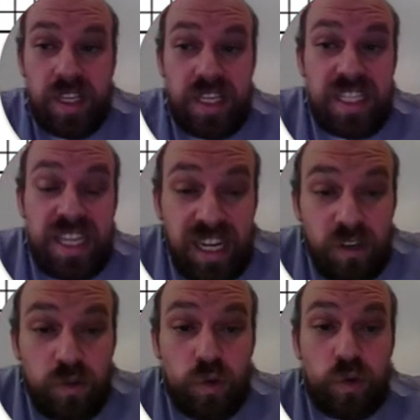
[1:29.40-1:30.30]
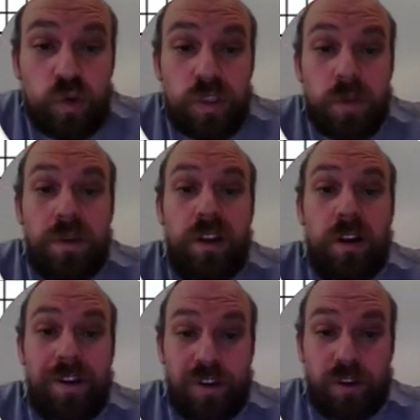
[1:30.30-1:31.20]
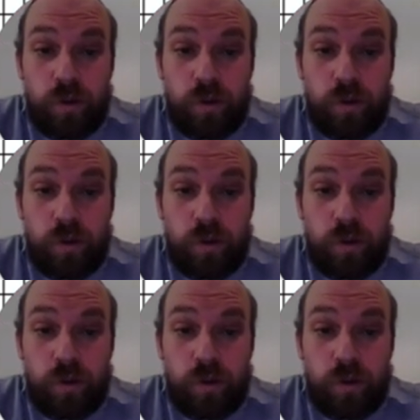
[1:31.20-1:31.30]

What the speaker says: the second rule is a bit harder to